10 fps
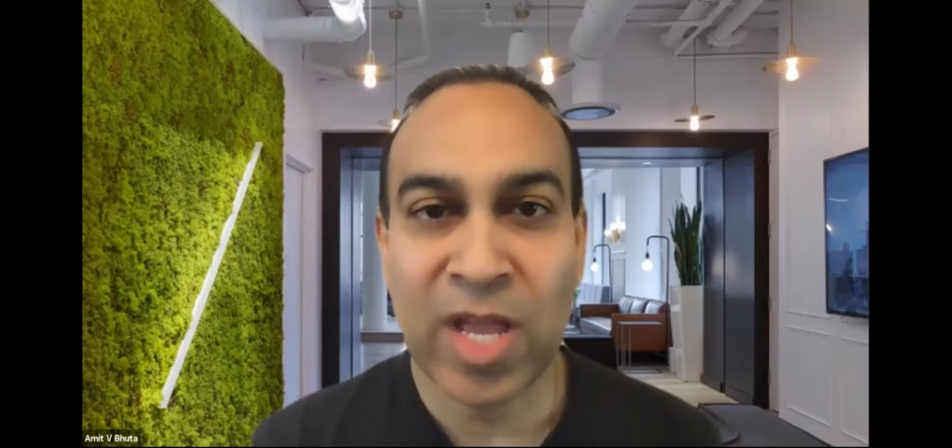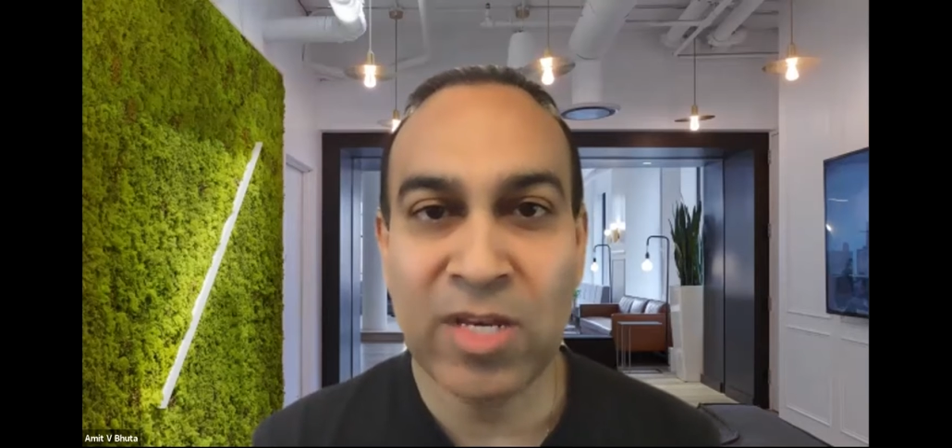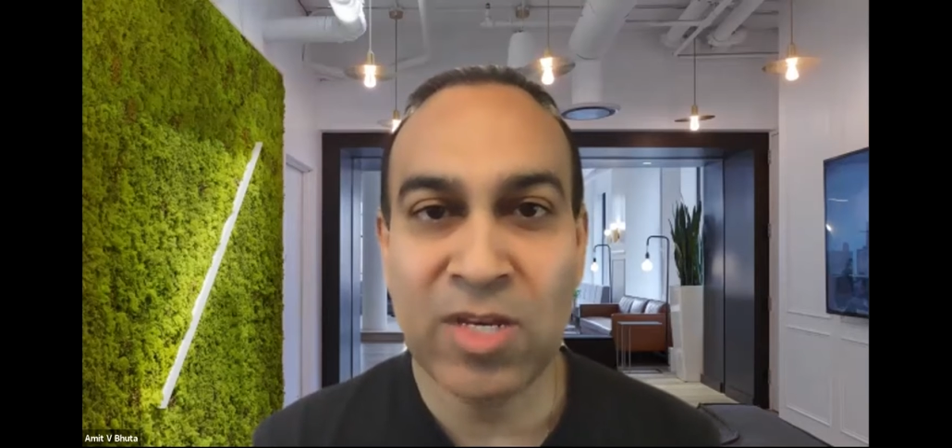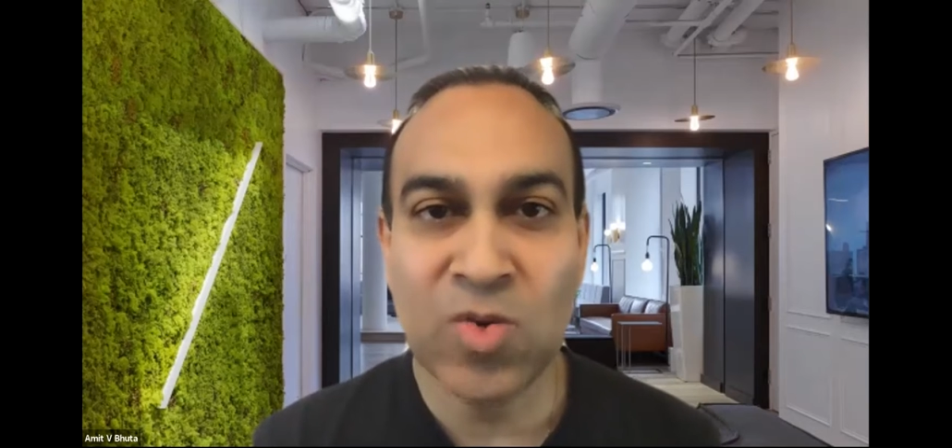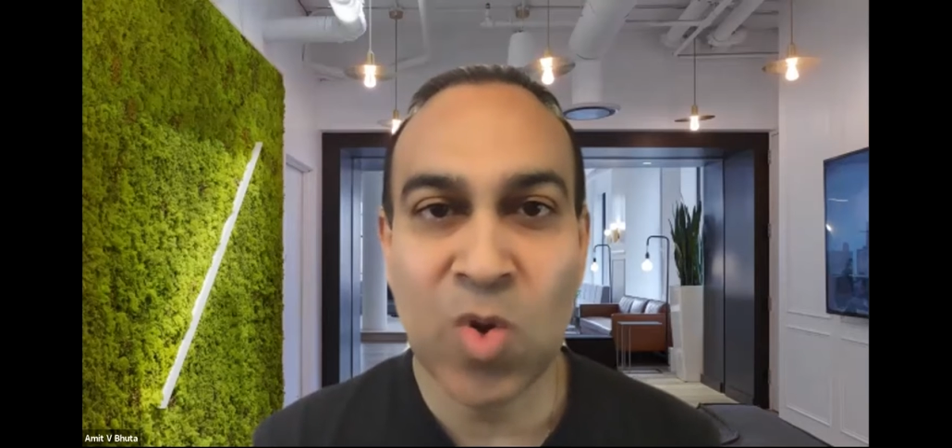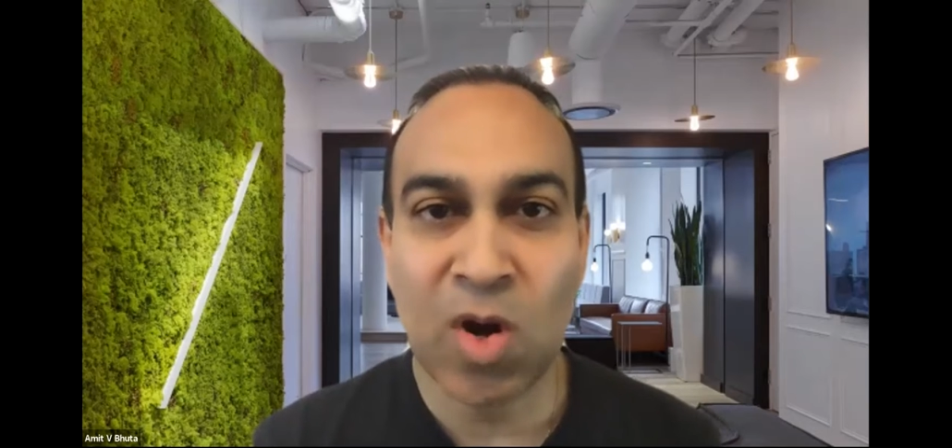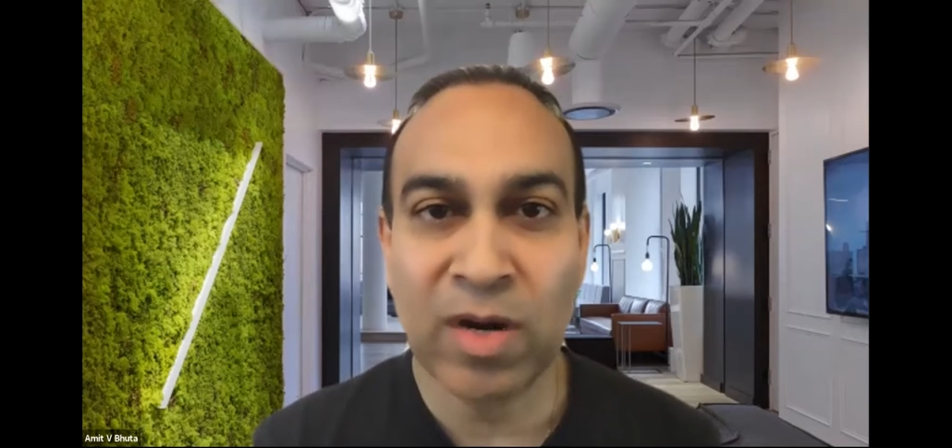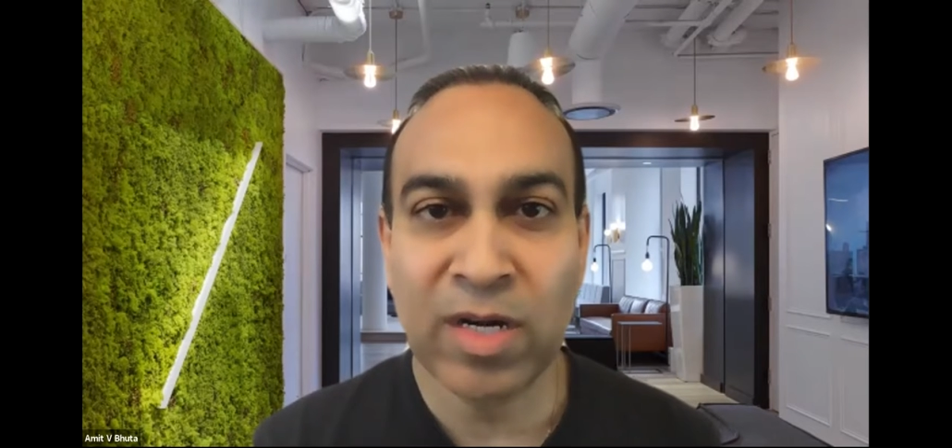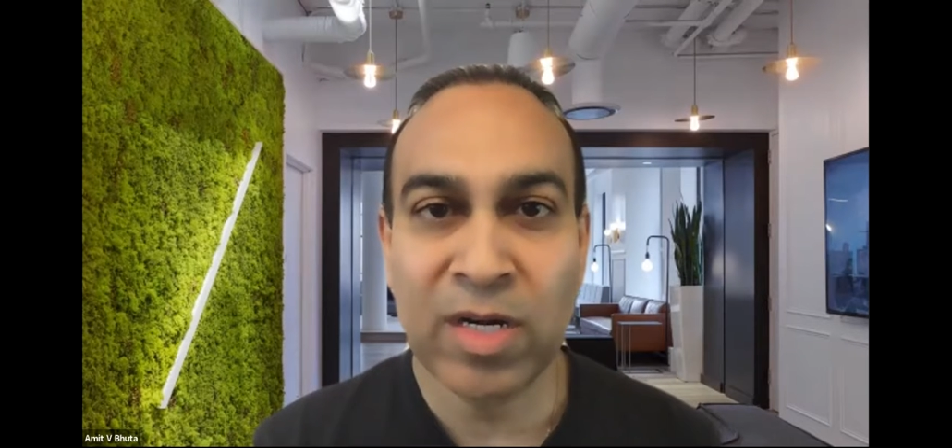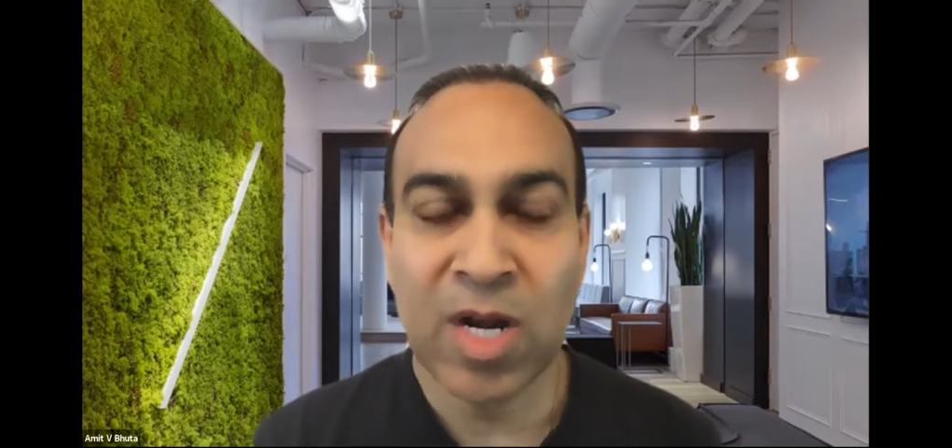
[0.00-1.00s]
and you
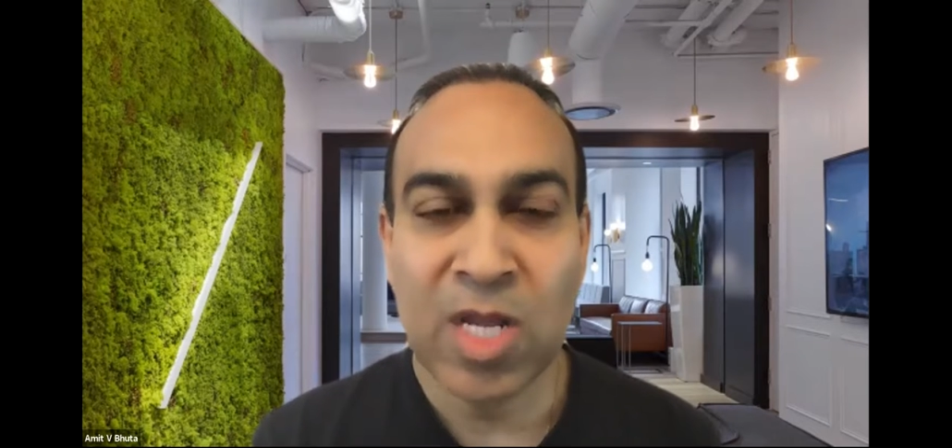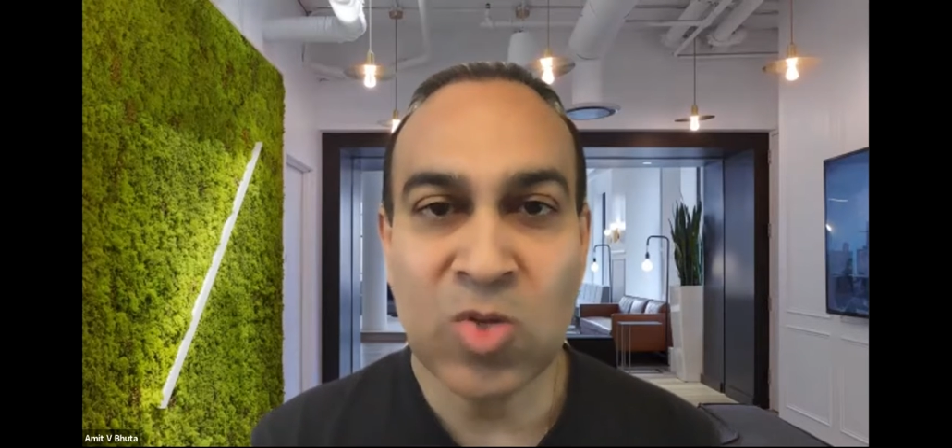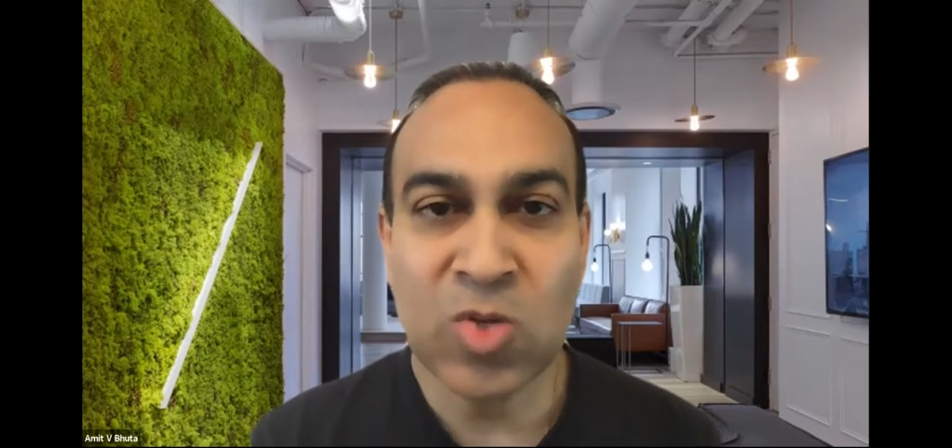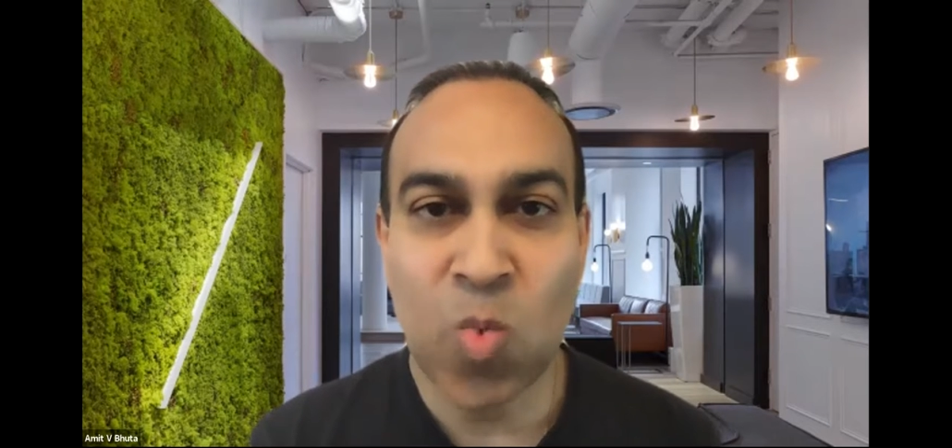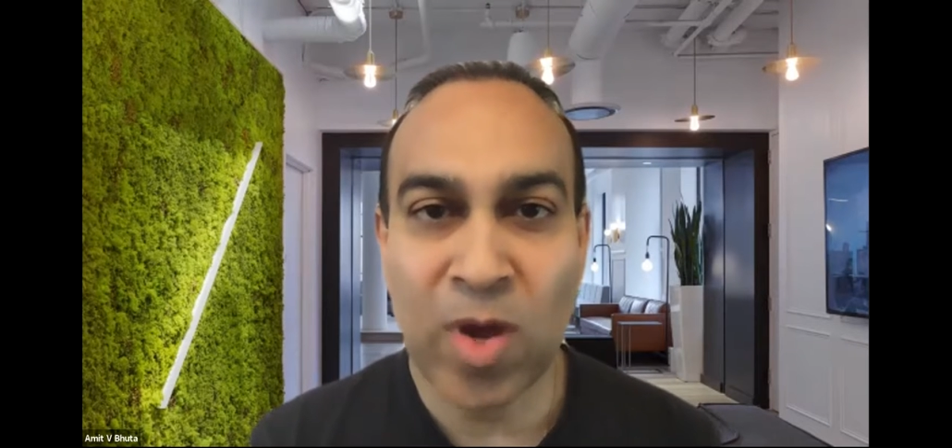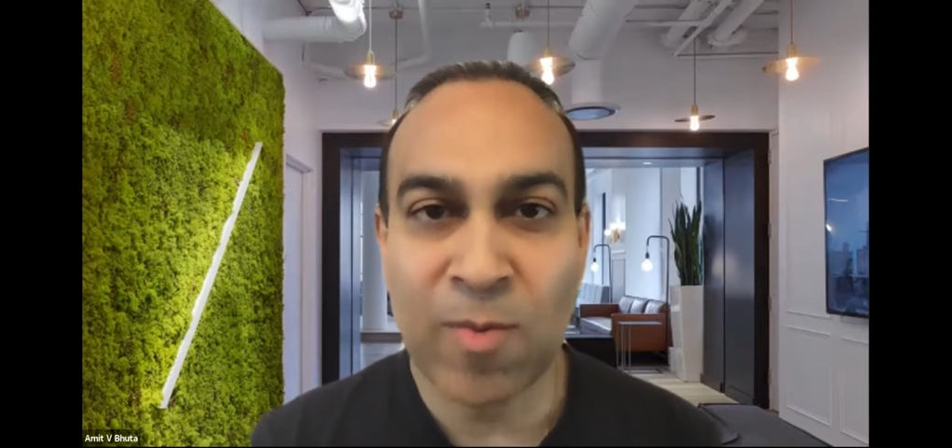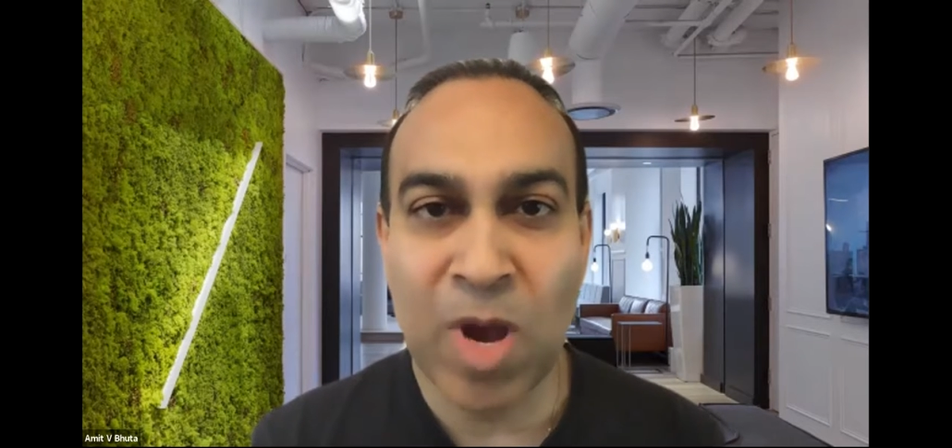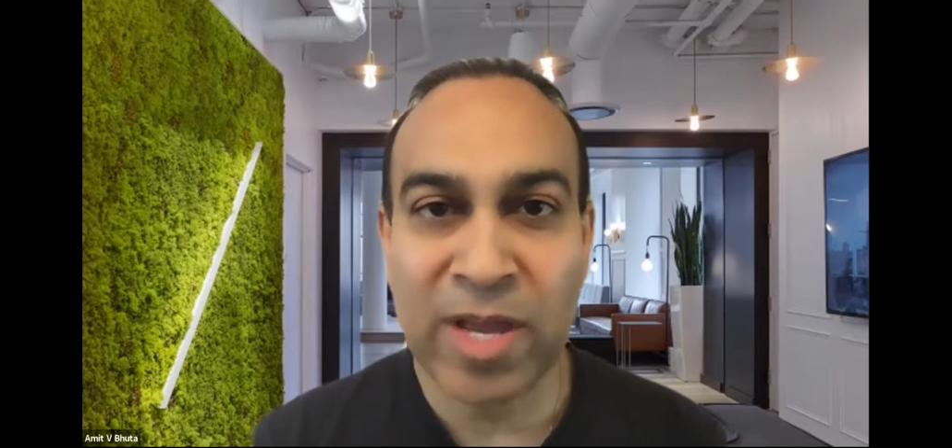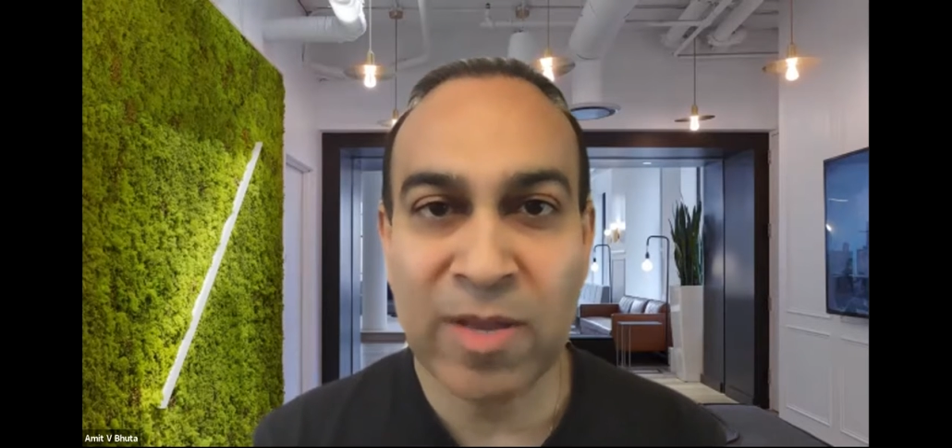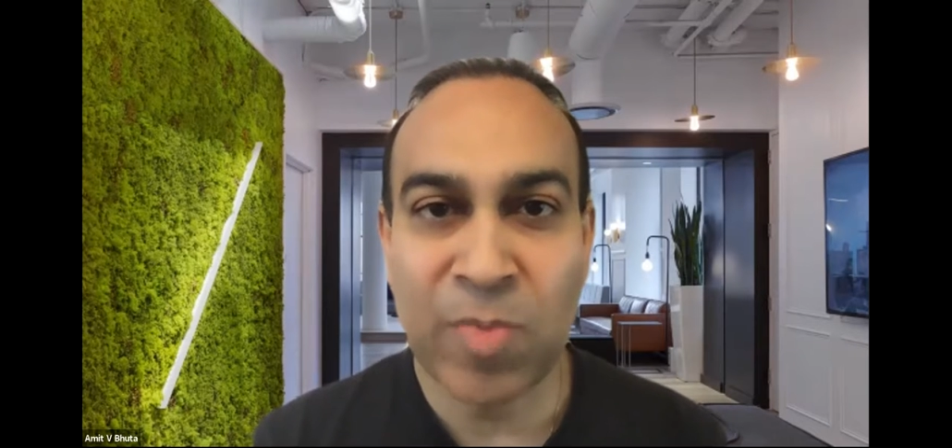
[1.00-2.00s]
want to
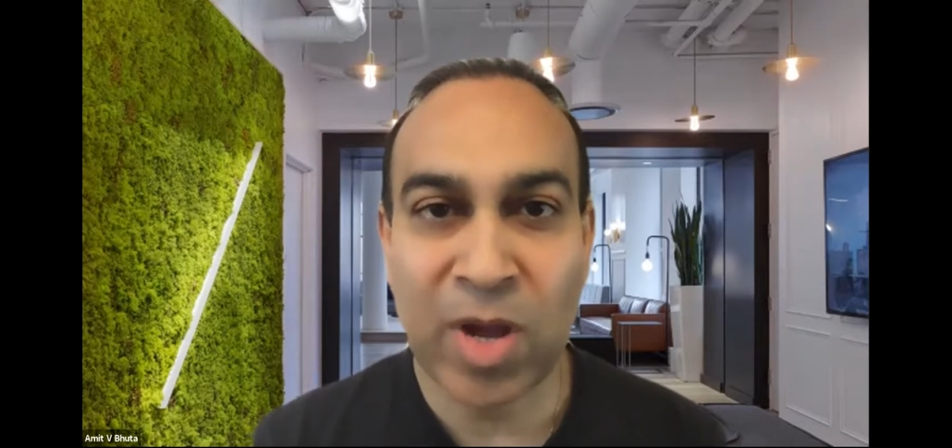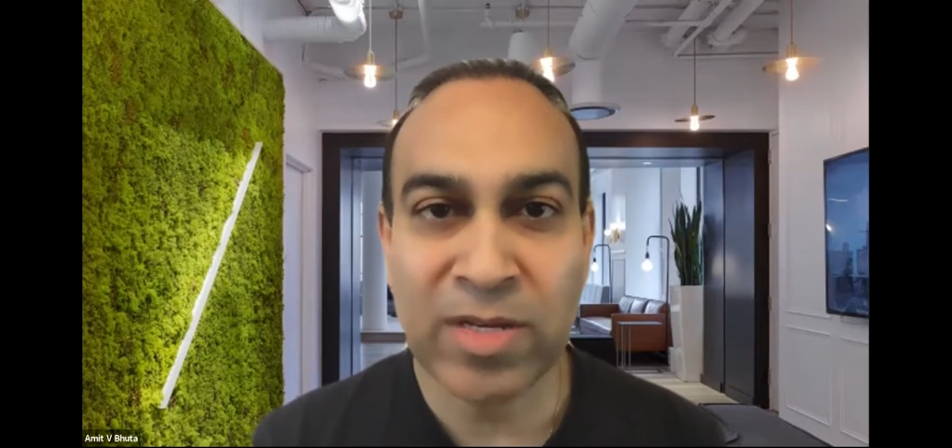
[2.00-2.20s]
buy in